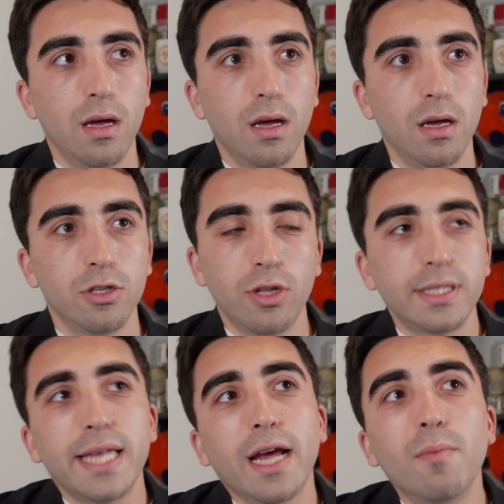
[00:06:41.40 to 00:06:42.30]
So let's
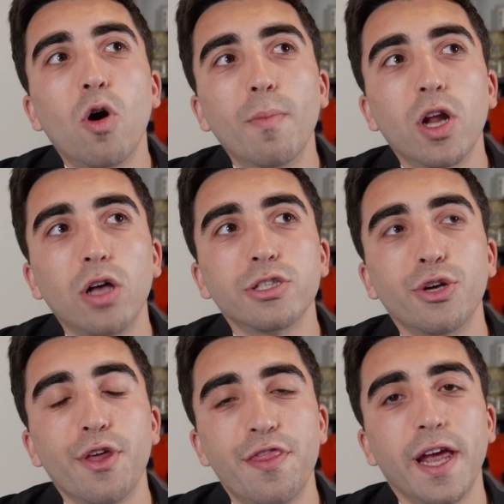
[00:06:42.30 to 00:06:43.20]
take a moment also
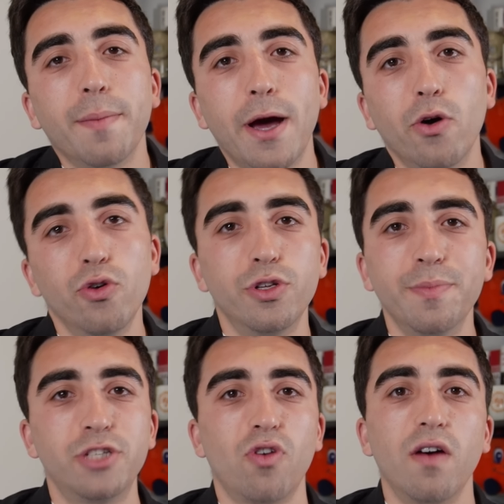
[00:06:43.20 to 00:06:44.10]
to think about who
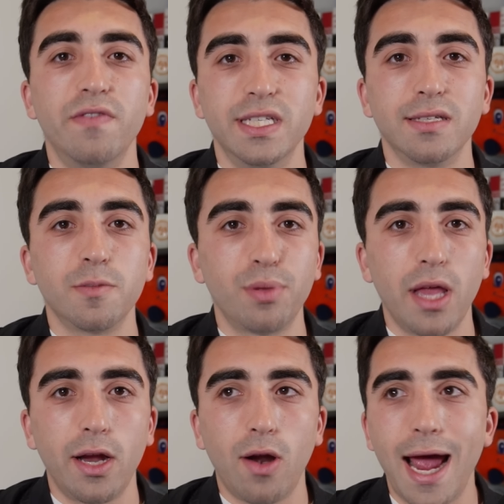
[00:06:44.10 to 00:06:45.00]
Dimitrov is as a
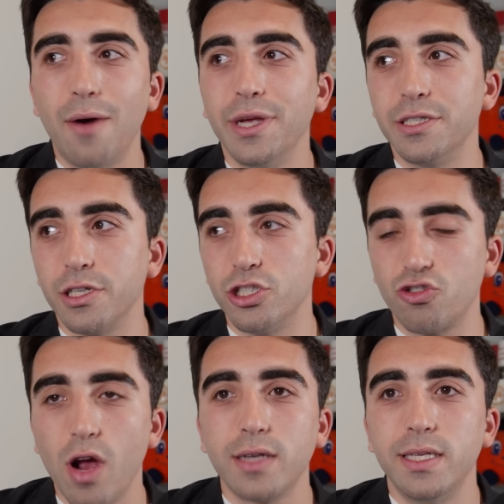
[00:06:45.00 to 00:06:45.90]
player, how he's
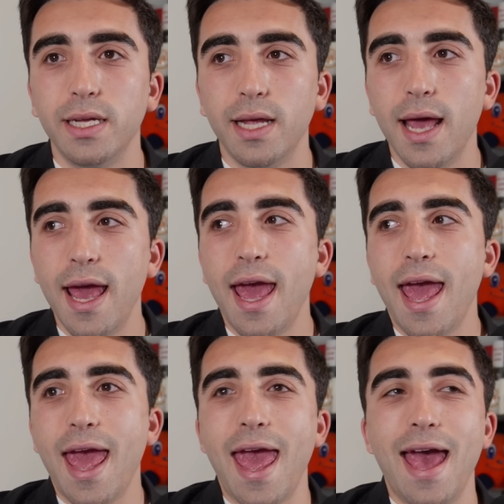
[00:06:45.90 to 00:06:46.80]
constructed,
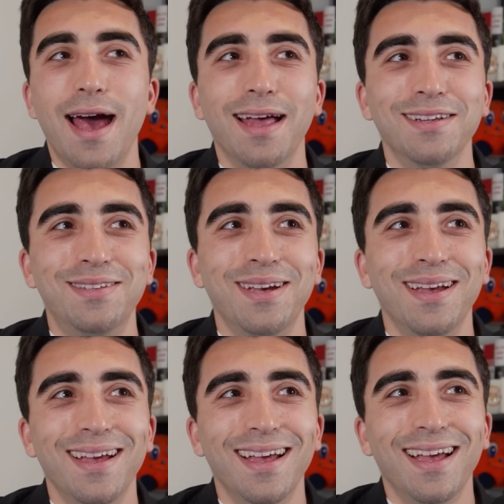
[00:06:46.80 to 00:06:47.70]
and
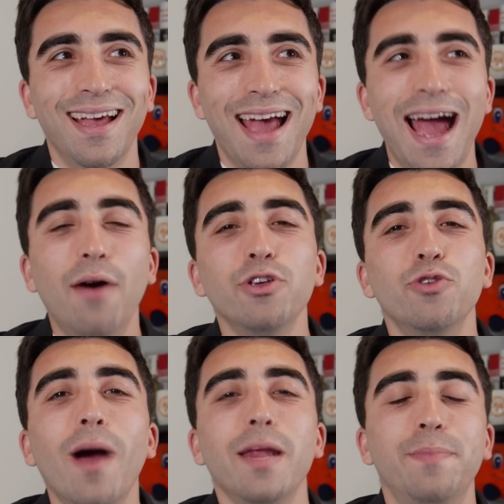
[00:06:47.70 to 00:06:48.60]
how you
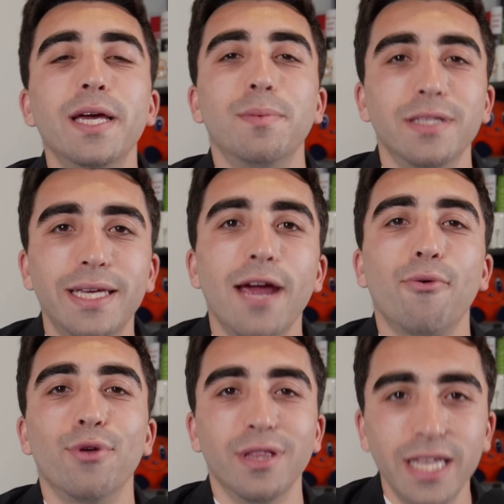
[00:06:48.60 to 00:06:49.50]
might be able to get
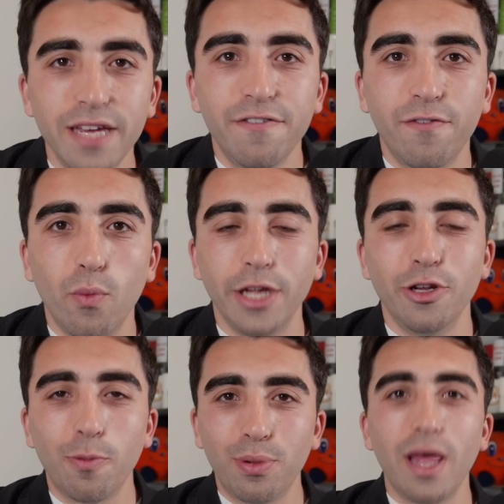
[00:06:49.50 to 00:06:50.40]
relief when
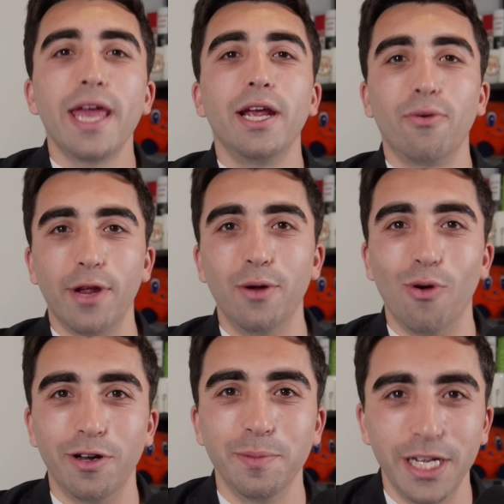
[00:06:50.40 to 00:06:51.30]
you're playing
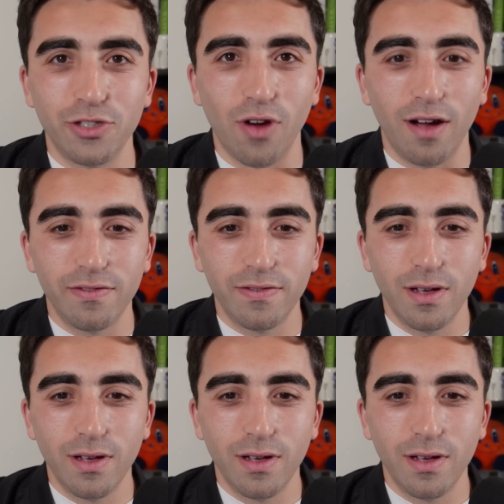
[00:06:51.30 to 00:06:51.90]
Grigor Dimitrov.